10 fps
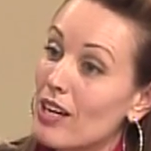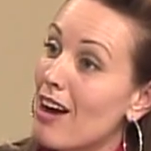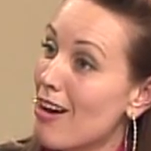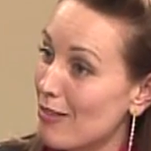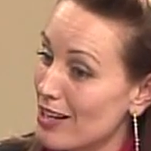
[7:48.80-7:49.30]
We
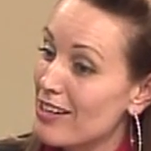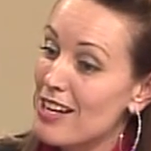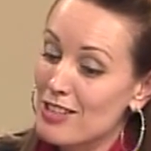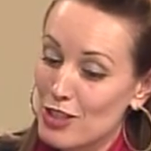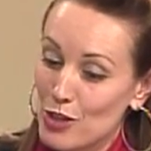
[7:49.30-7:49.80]
are,
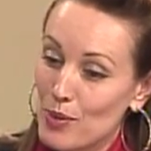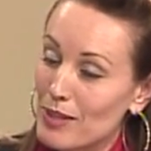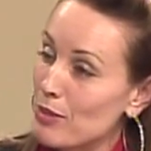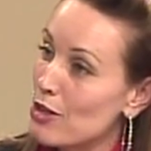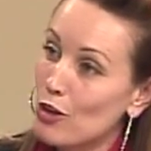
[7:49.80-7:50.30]
and you know
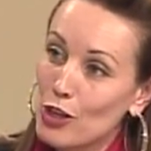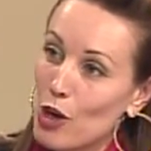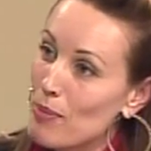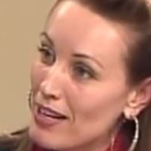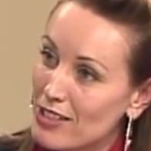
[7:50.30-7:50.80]
what? We're not
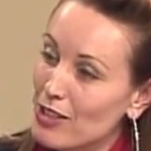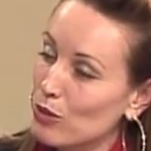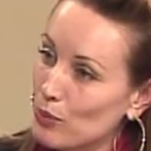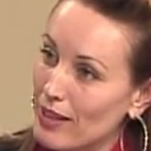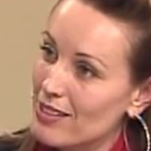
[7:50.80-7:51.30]
going to go back to the
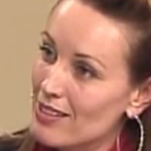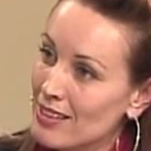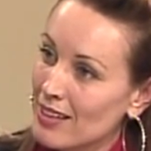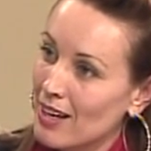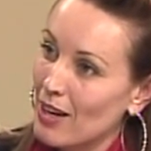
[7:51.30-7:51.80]
old
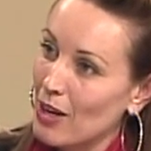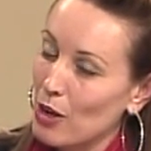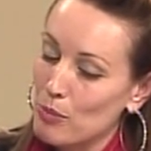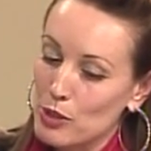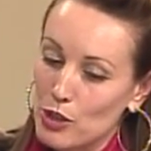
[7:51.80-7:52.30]
ways.
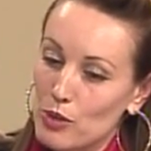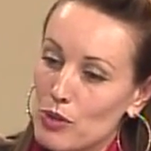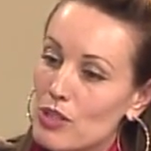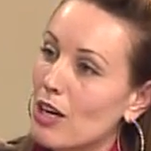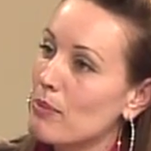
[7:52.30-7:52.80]

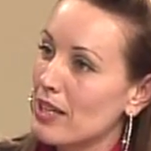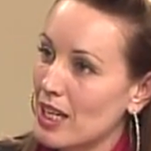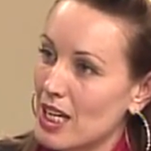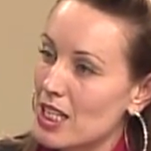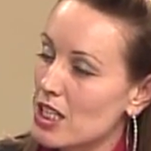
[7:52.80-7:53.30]
You tell me
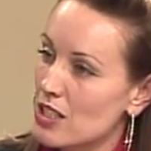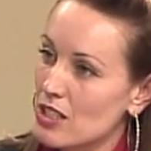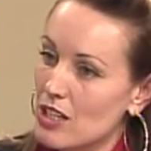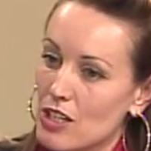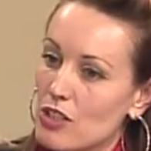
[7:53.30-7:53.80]
a kid
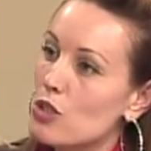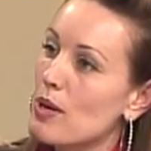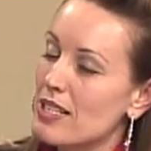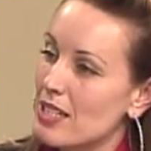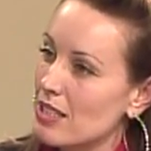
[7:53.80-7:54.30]
under
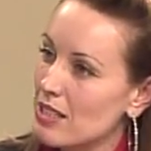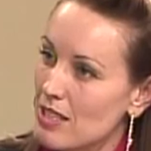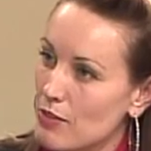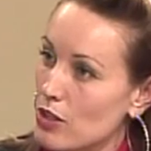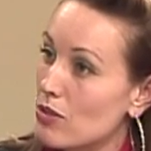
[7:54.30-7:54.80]
20
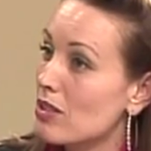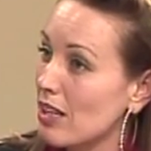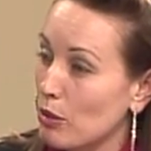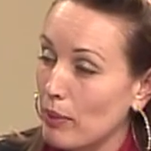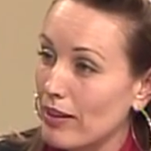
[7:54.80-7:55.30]
that's ever used
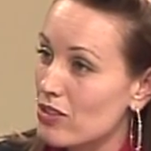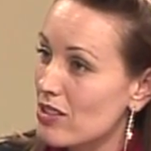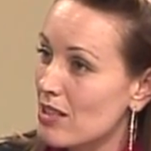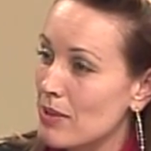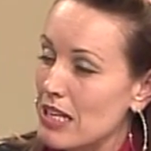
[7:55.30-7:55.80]
the Yellow
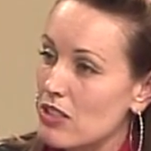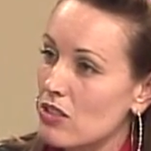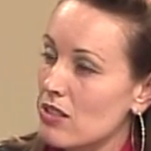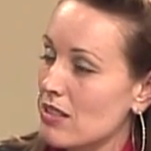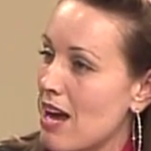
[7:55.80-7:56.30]
Pages. I mean, it
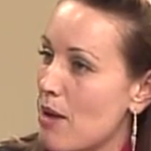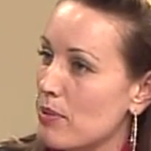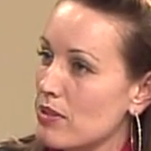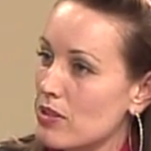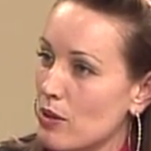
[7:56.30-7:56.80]
just doesn't happen.